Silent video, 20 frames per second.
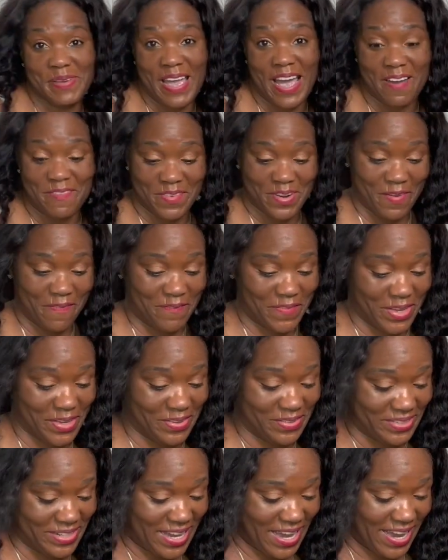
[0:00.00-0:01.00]
be having a
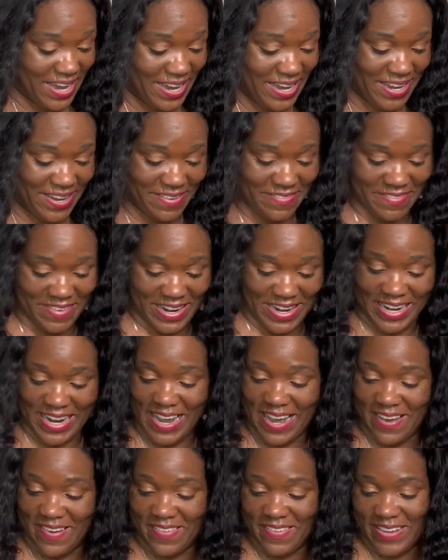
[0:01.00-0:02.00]
field day right
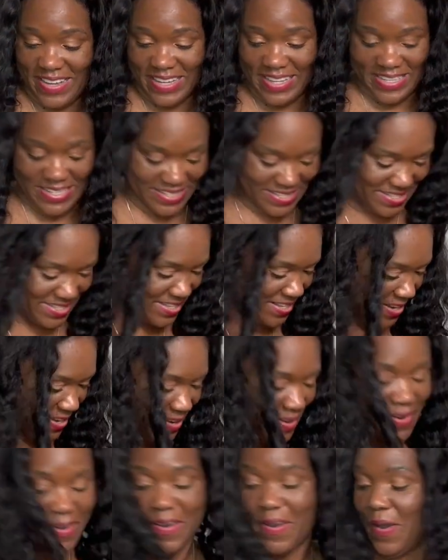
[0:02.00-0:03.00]
now because
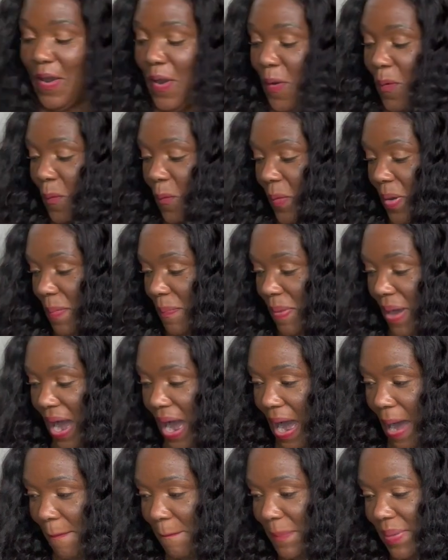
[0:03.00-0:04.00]
we
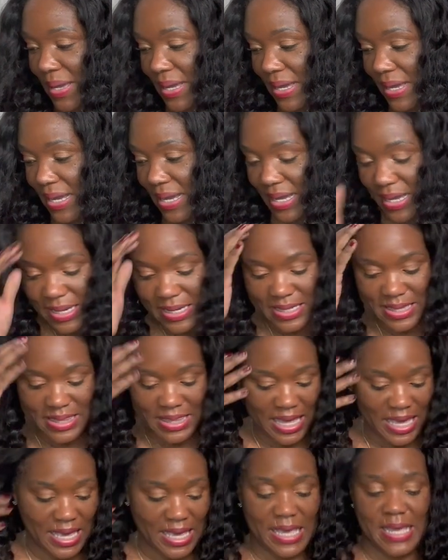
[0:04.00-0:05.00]
popping
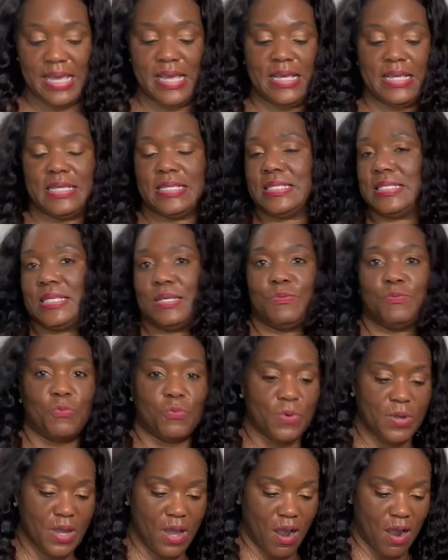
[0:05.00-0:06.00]
things and
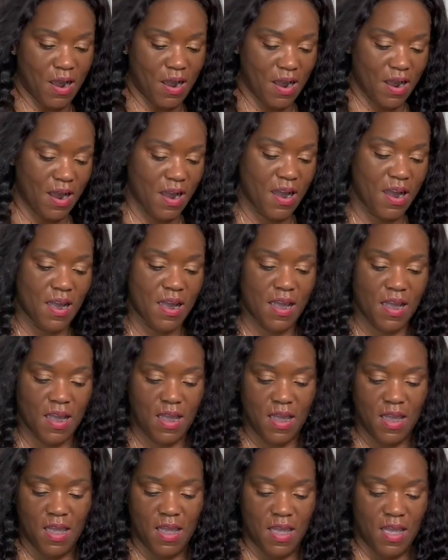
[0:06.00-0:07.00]
we are
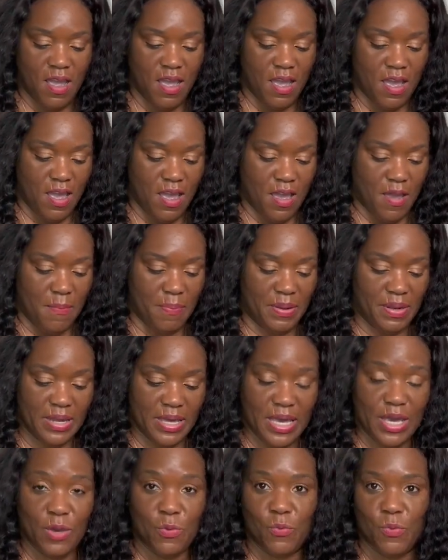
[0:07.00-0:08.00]

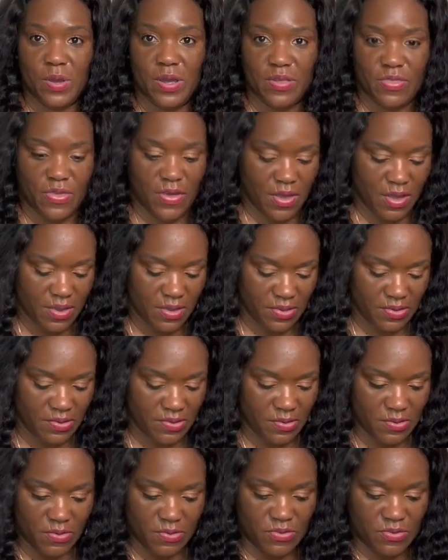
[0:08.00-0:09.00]
playing with
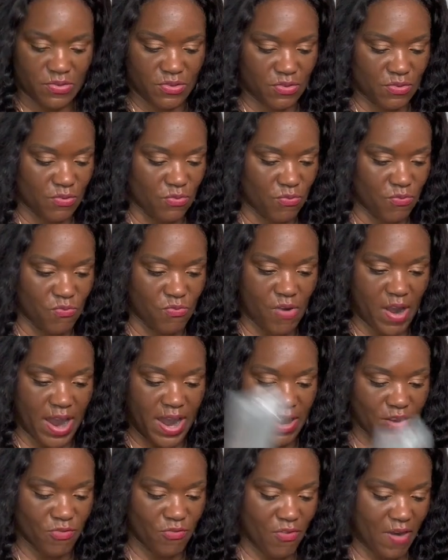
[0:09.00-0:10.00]

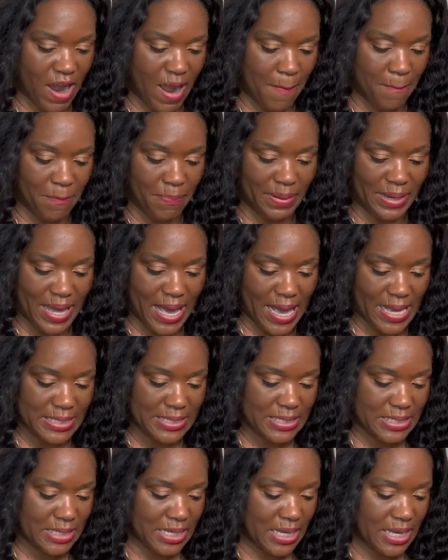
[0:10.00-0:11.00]
saran wrap
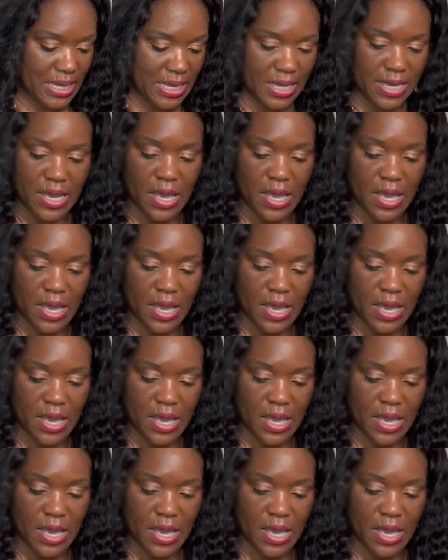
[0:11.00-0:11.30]
plastic.